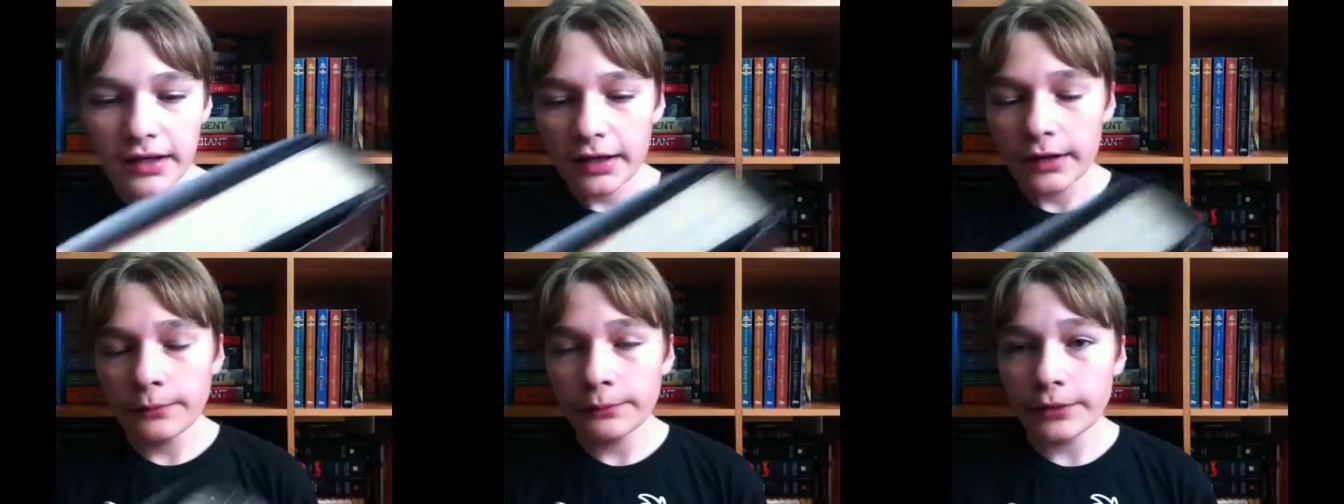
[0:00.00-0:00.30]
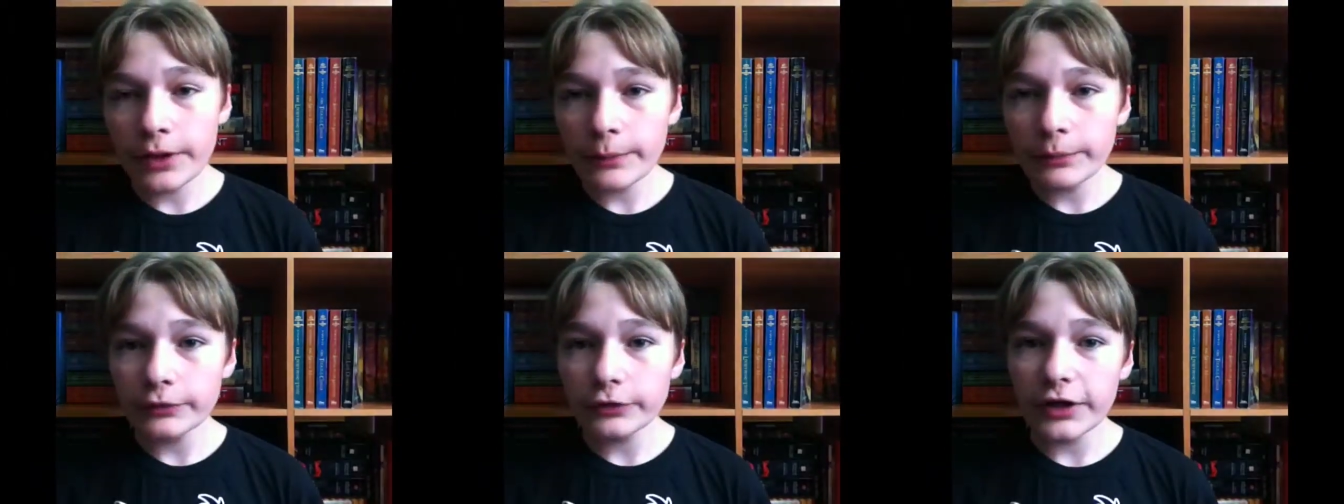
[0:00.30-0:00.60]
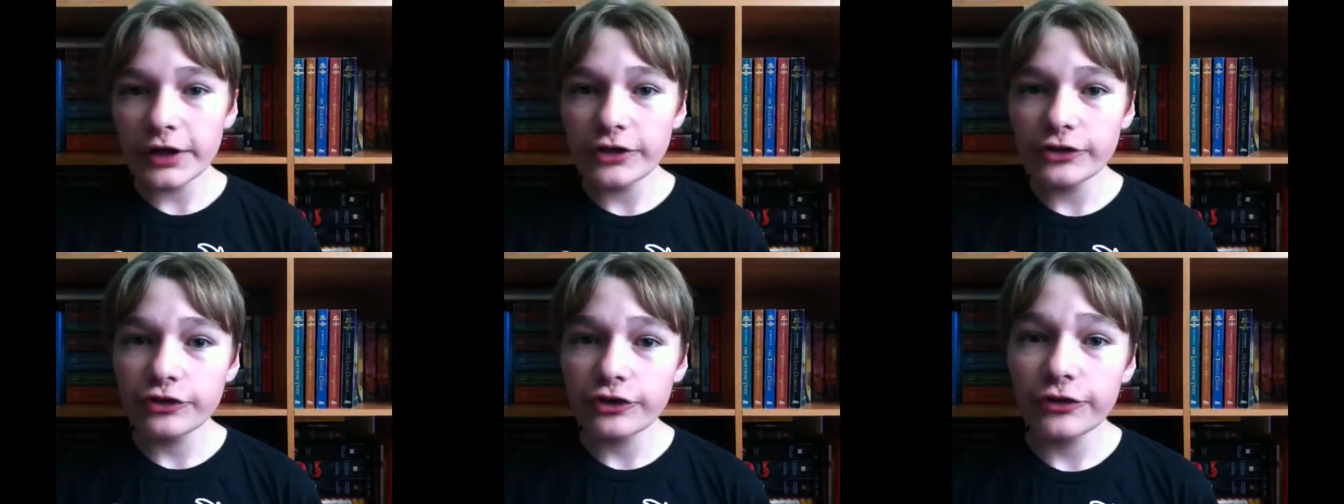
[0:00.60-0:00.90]
in
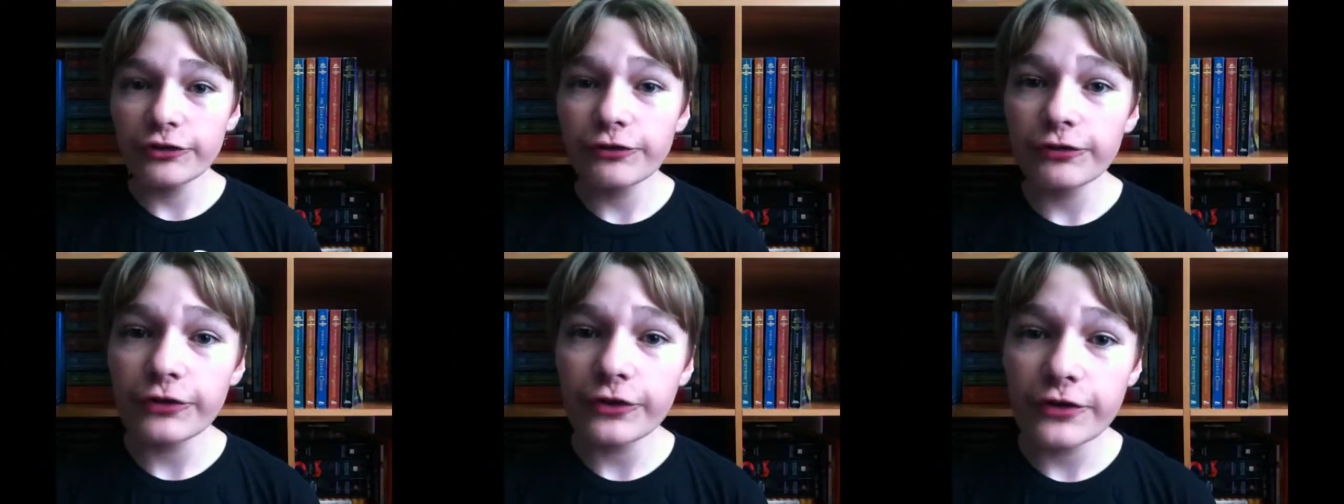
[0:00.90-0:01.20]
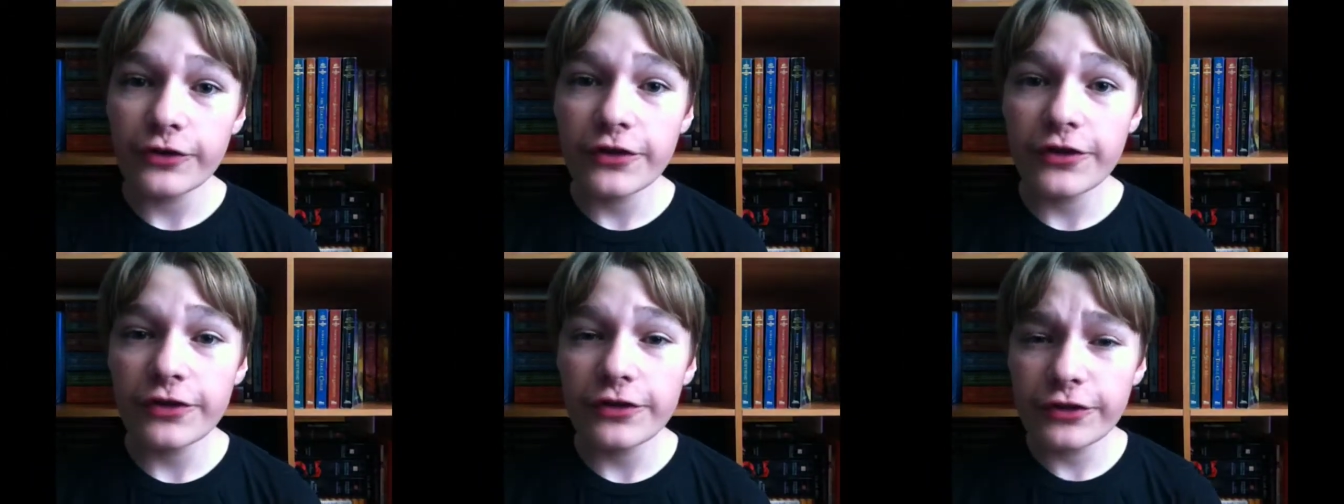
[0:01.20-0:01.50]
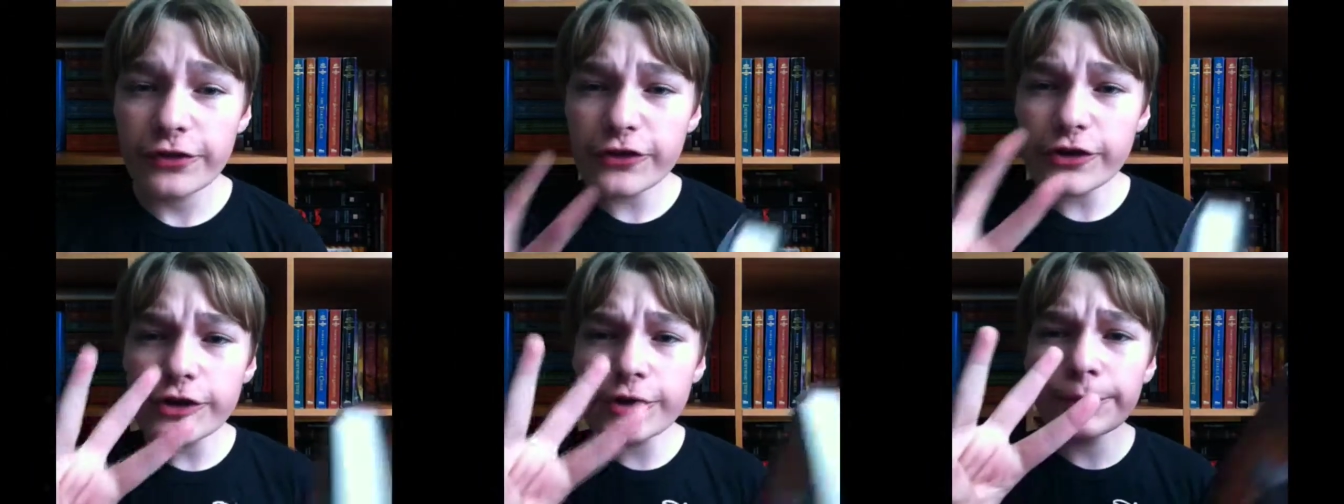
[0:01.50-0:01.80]
preparation for the
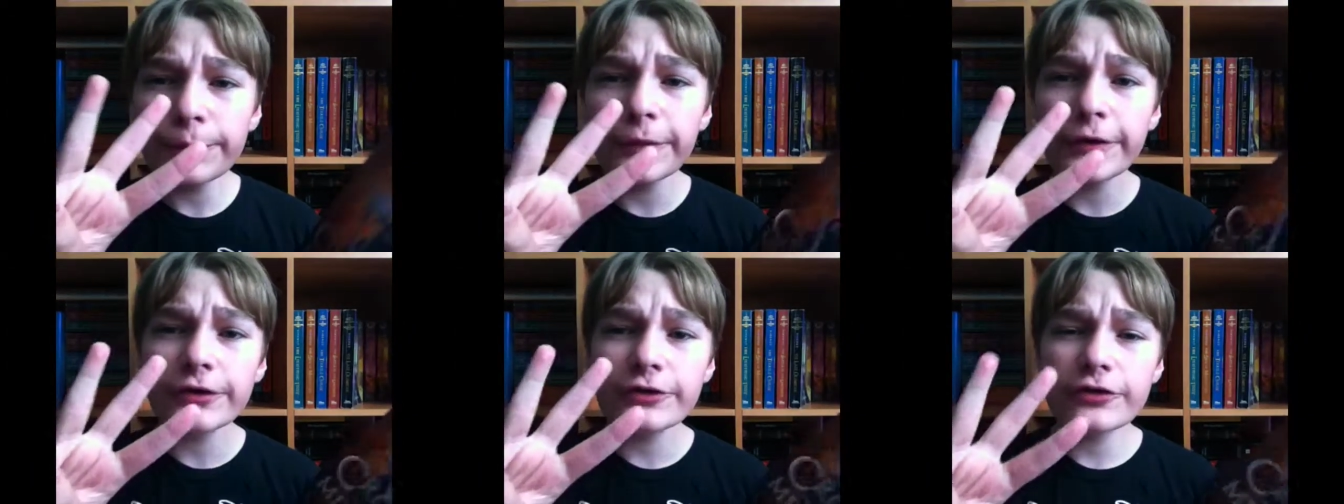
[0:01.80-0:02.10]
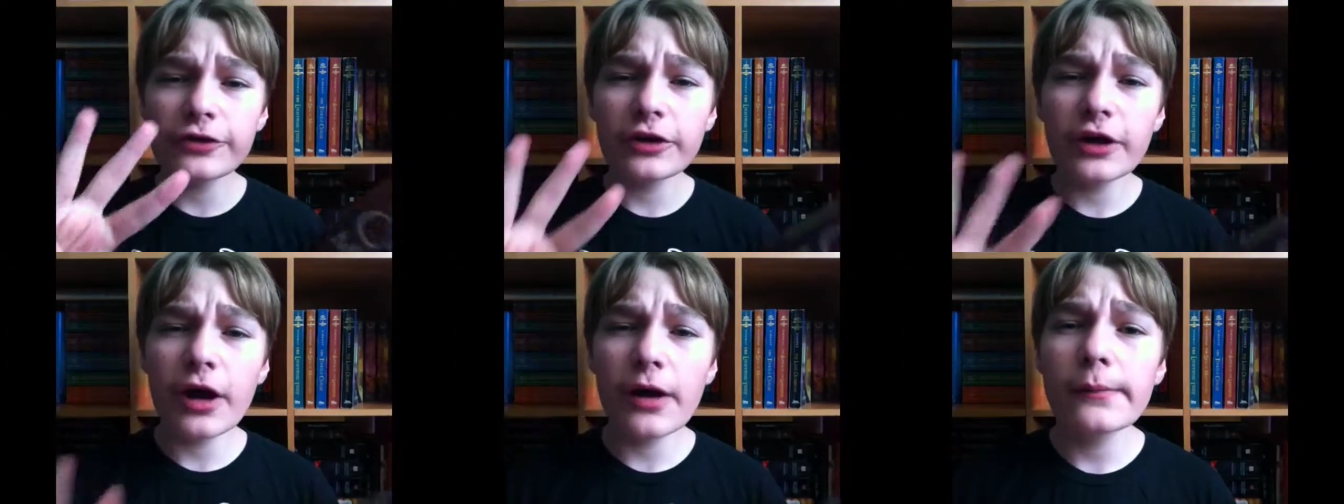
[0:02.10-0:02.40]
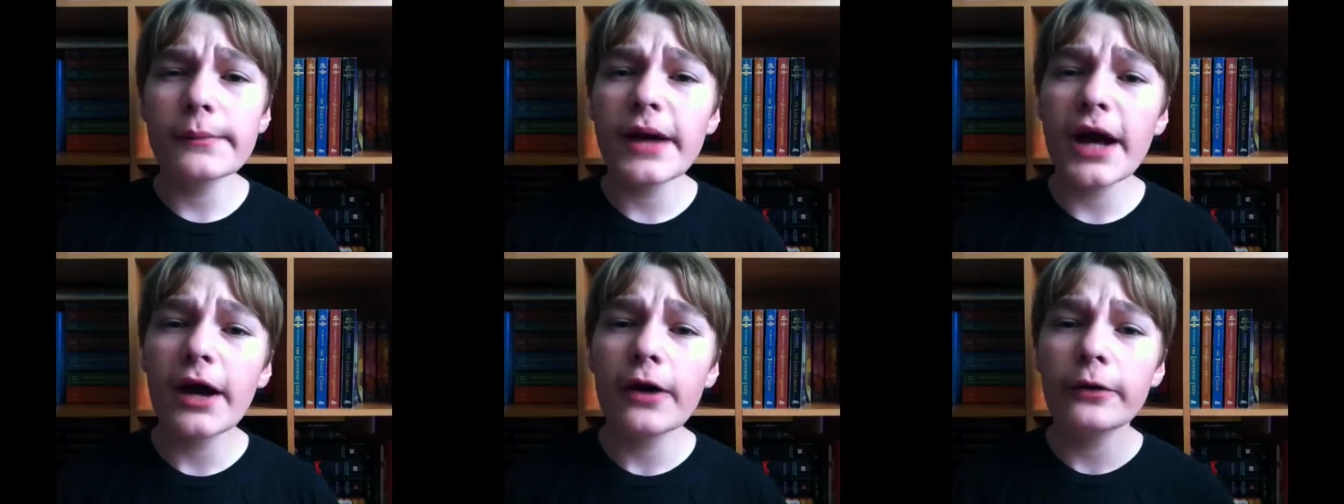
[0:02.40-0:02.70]
third book to
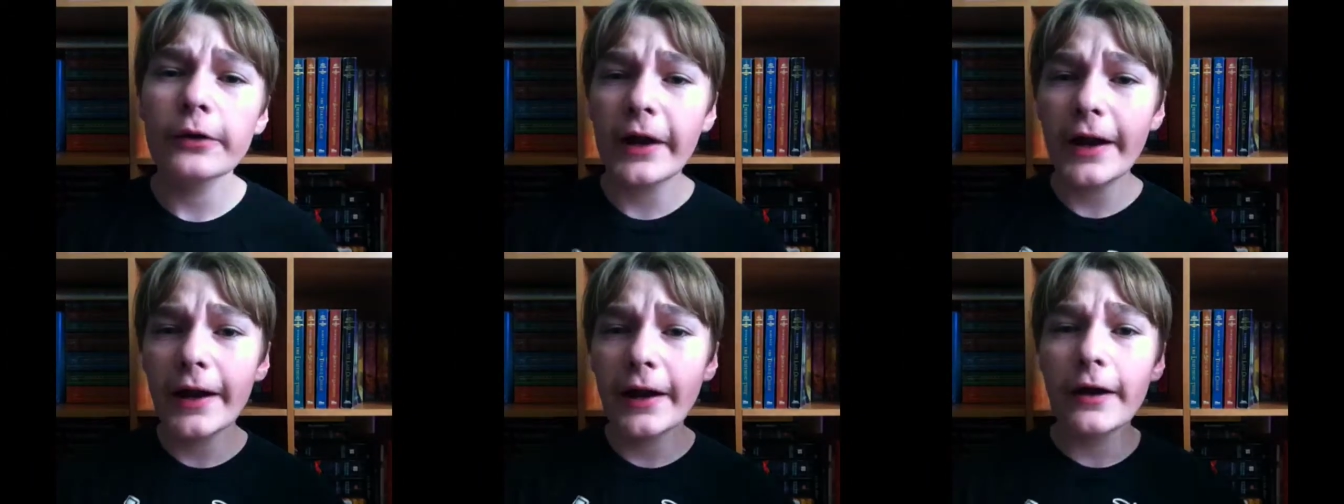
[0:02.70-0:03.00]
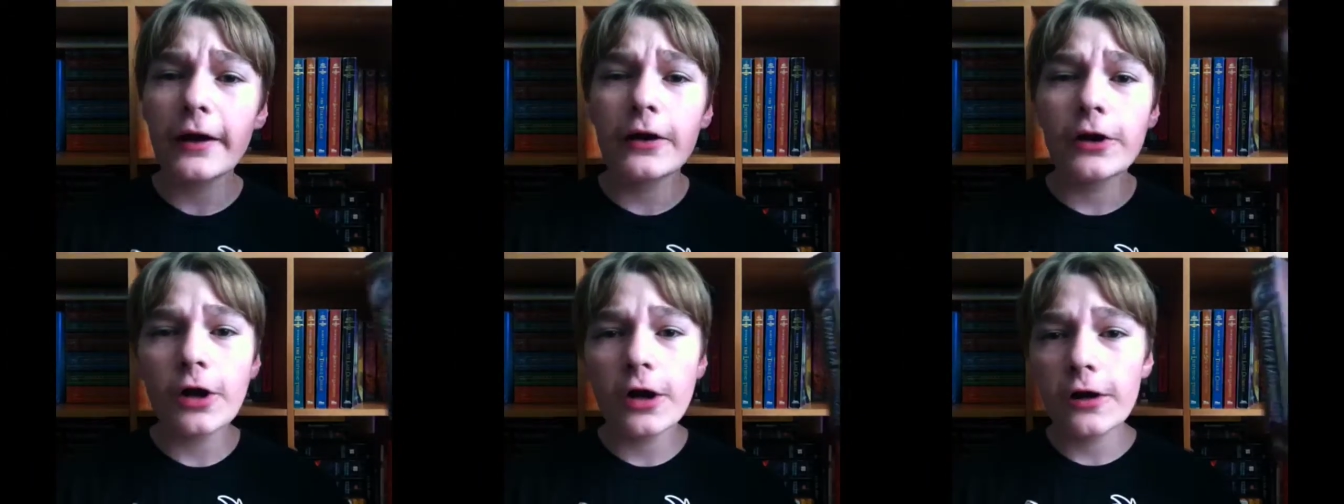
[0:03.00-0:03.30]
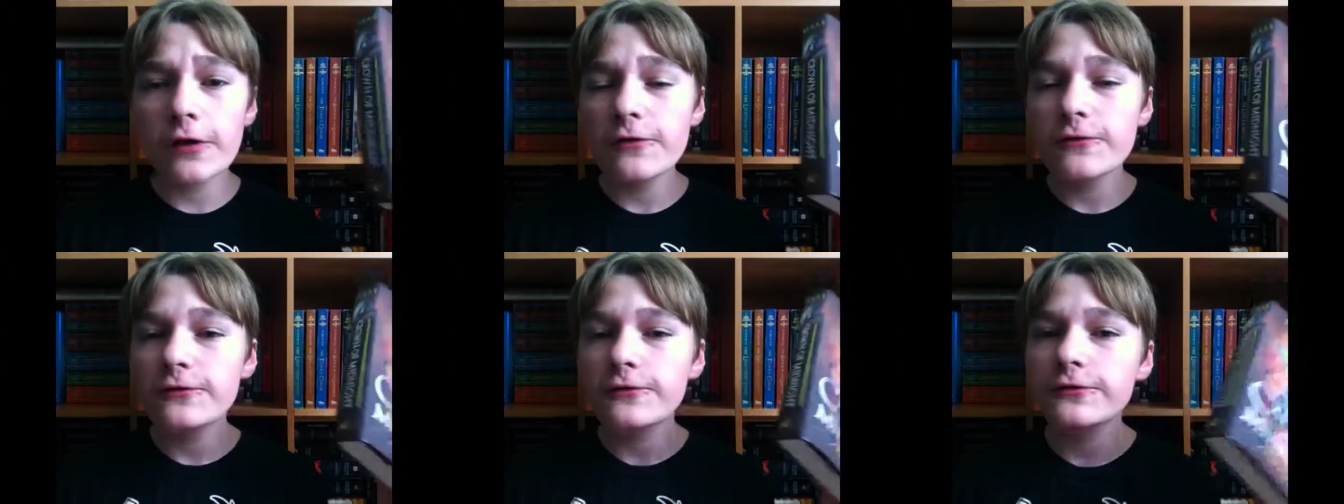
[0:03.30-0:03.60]
come out, Heir
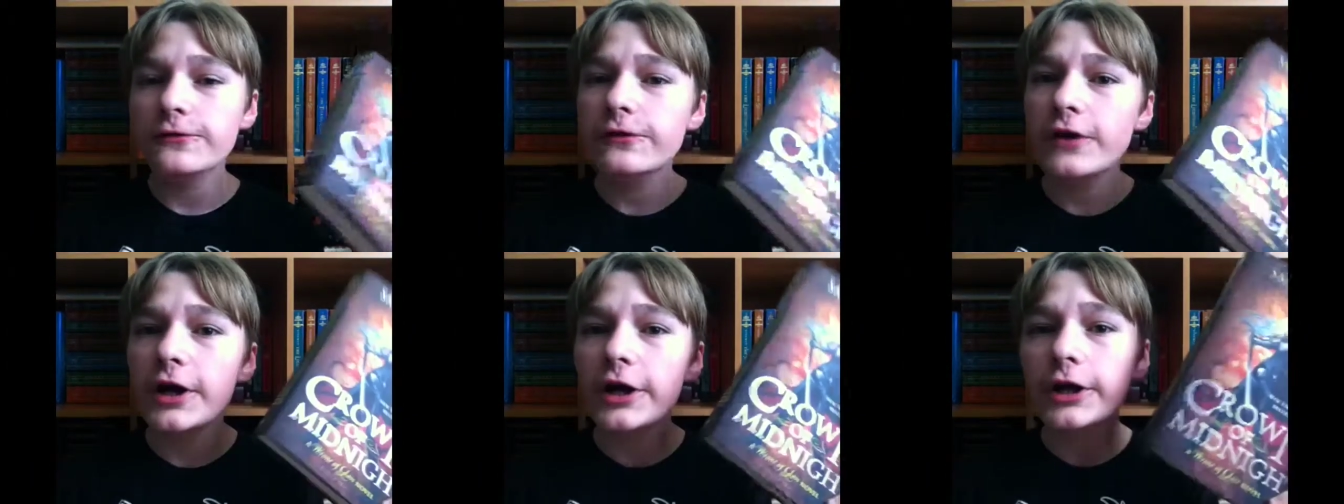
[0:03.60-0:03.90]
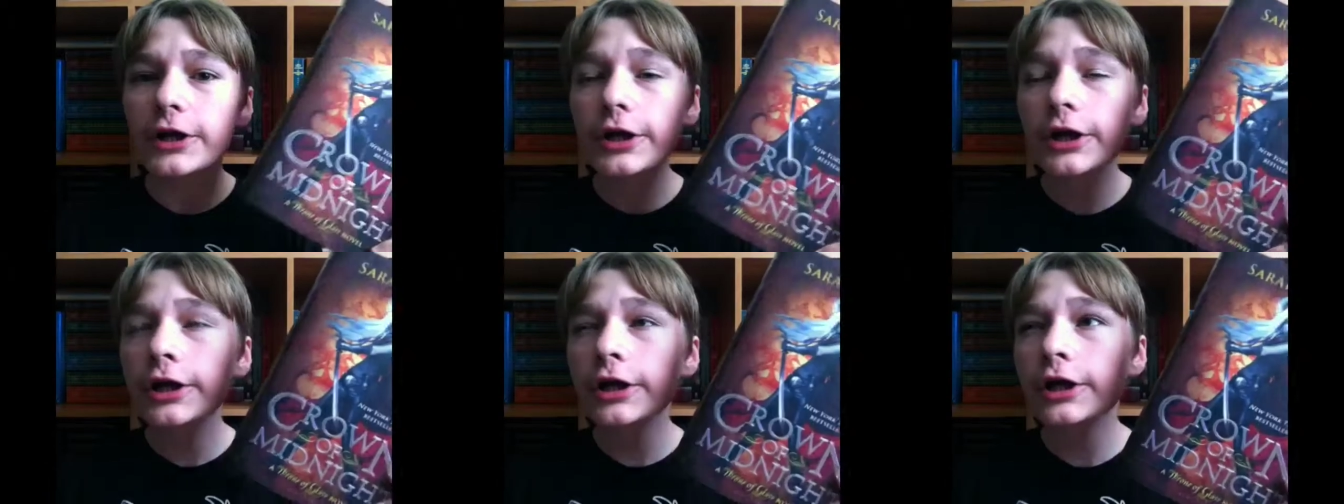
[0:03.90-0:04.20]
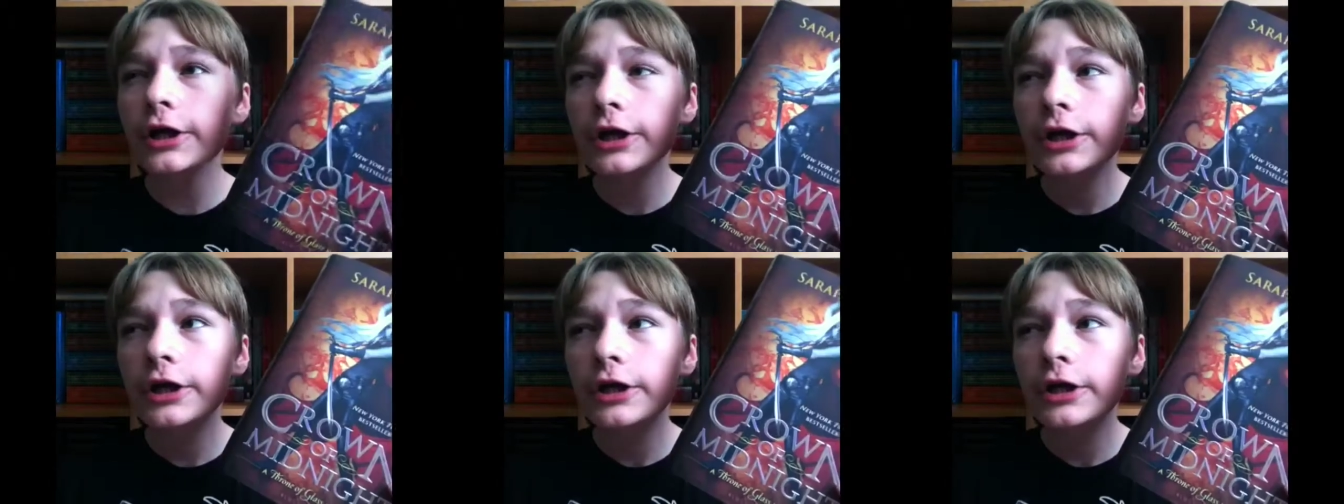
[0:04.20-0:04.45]
of Fire.